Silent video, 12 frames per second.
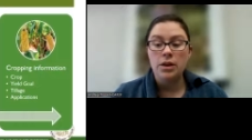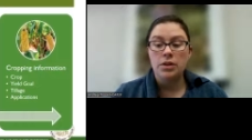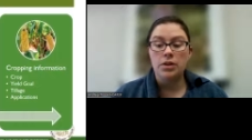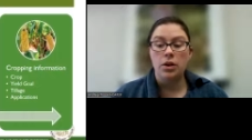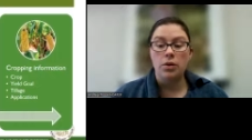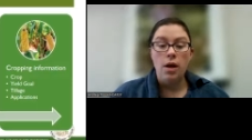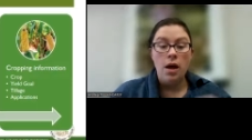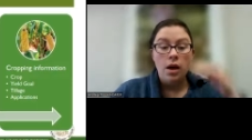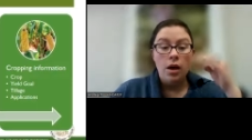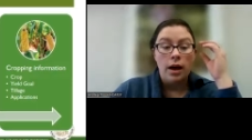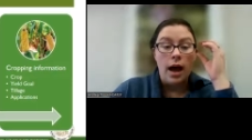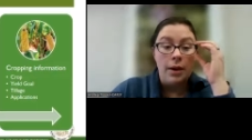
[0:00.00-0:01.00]
So
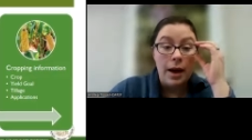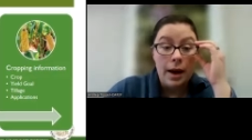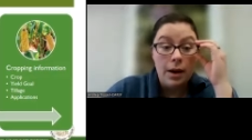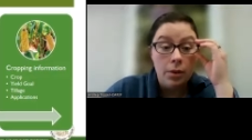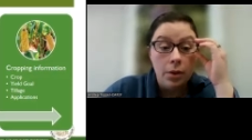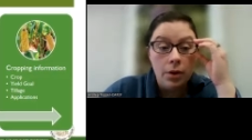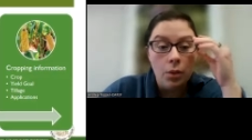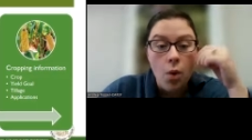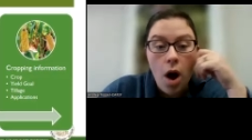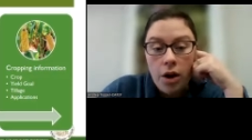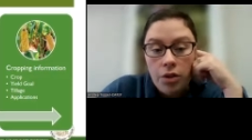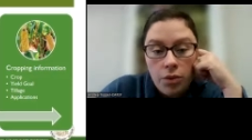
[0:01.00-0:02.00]
I'm kind of going to
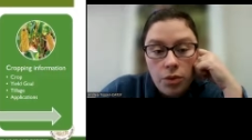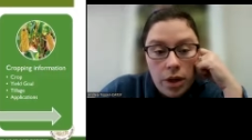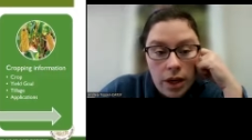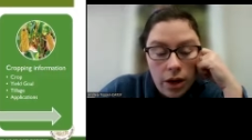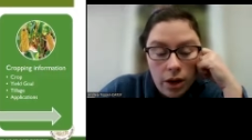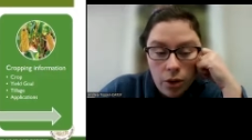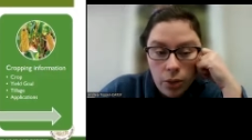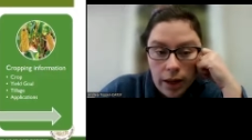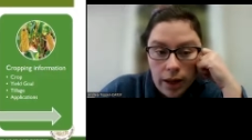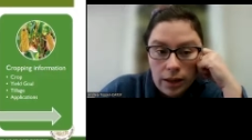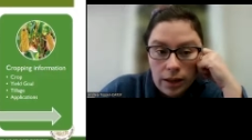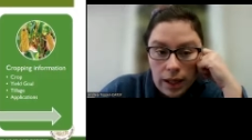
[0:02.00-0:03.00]
walk through here
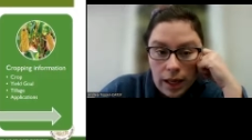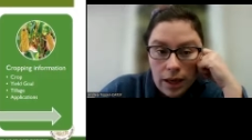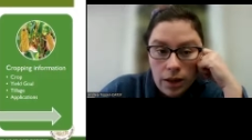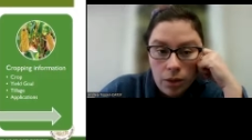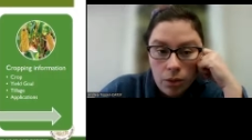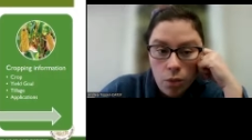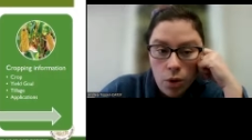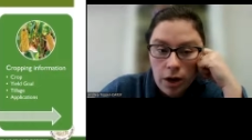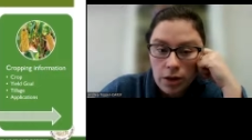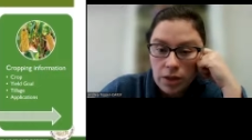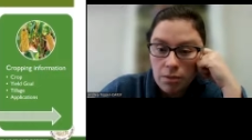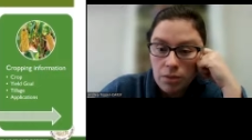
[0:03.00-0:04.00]
quickly. What
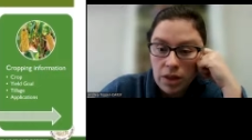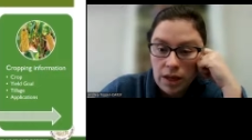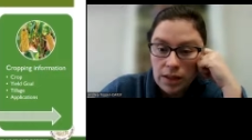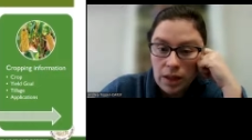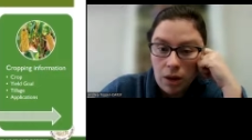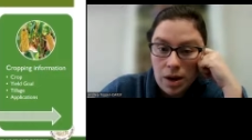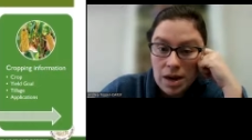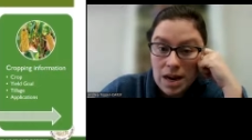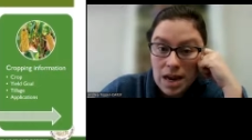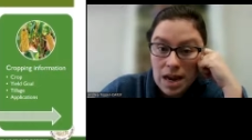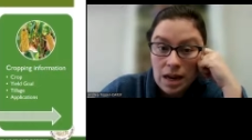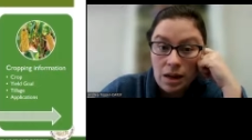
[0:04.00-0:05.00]
are some things that we
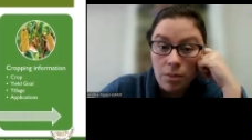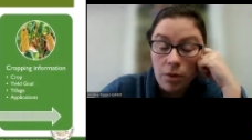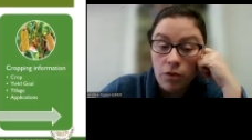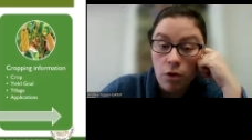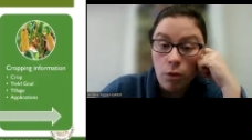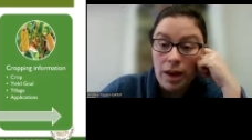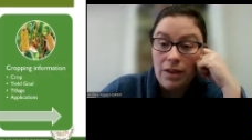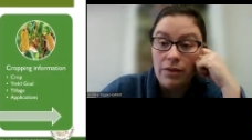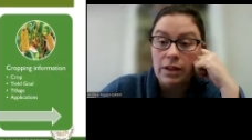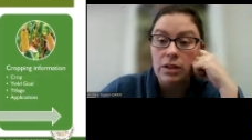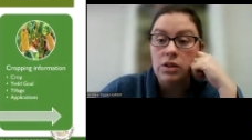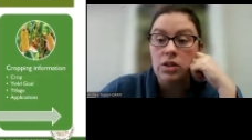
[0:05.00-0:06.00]
need before we
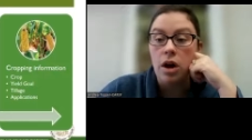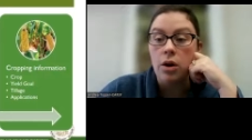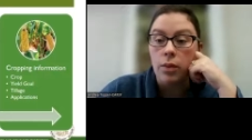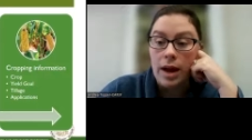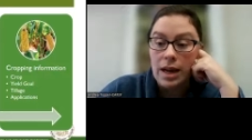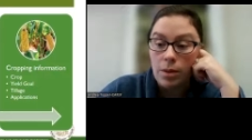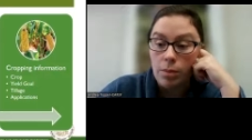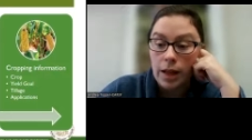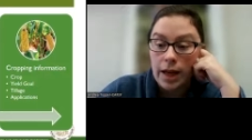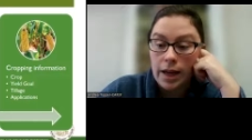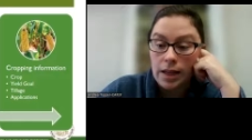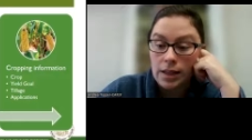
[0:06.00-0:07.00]
even start writing a
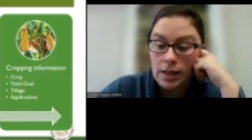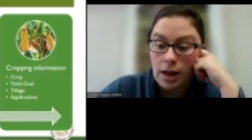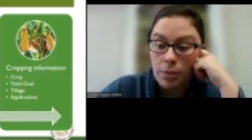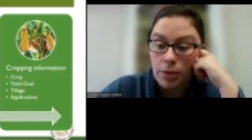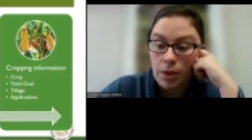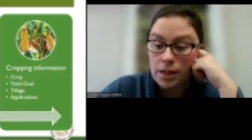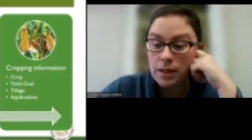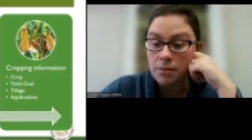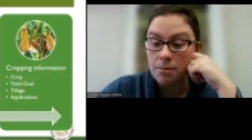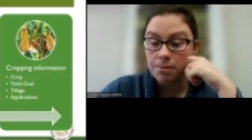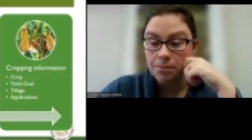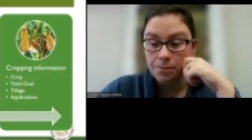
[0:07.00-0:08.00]
plan in SnapPlus?
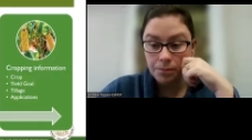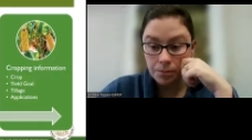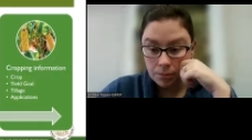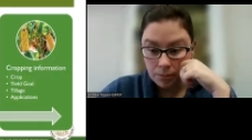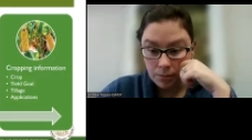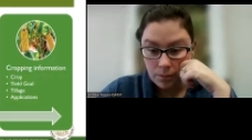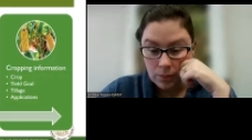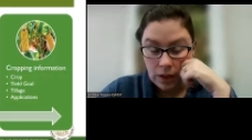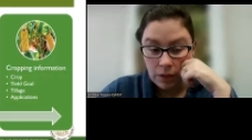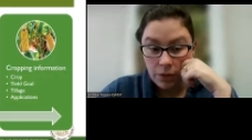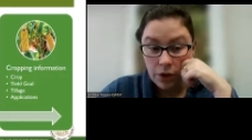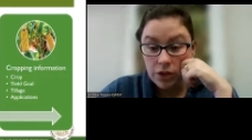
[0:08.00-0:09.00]

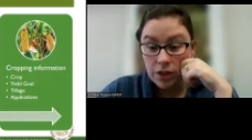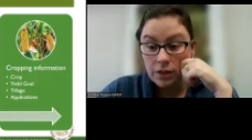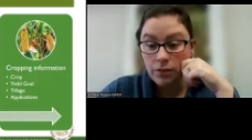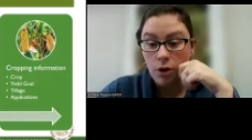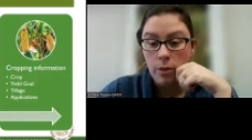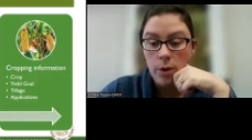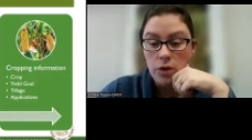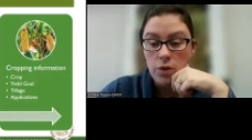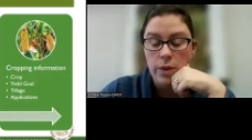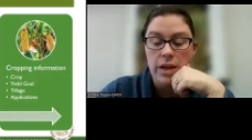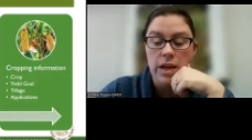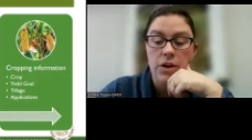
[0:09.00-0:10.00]
First and
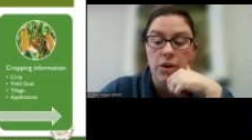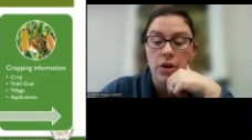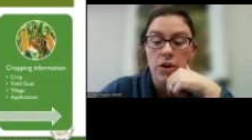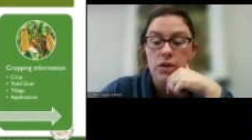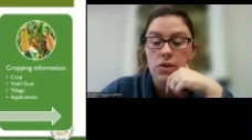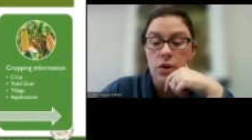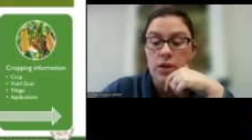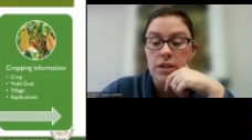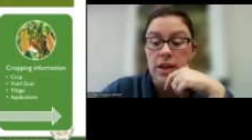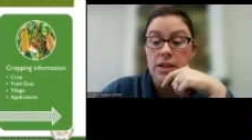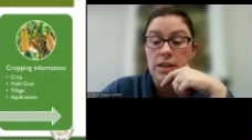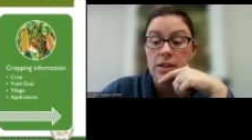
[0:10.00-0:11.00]
foremost, we need current soil
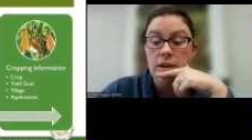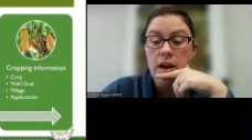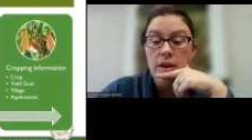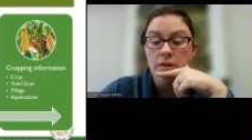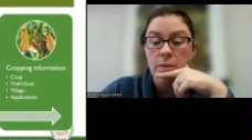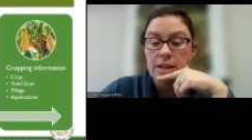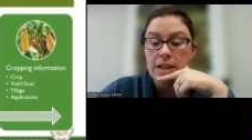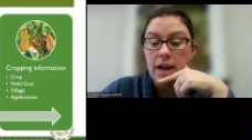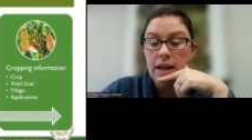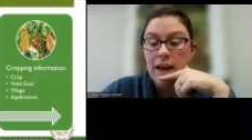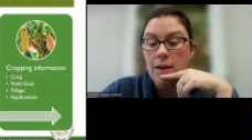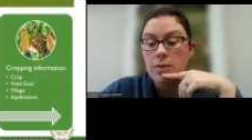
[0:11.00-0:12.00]
tests from a
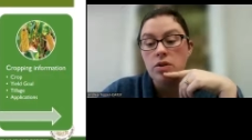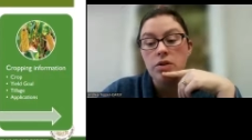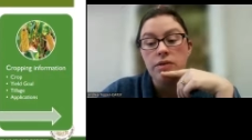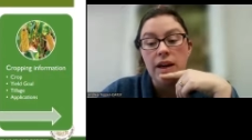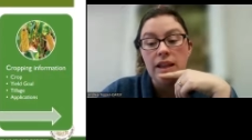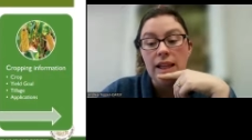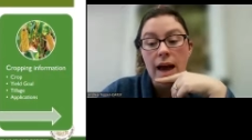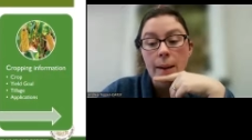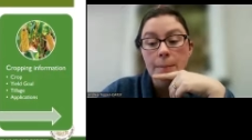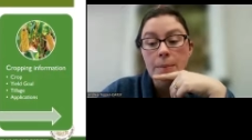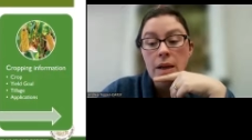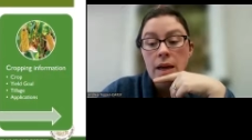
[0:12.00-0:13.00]
DAC-CAP certified lab.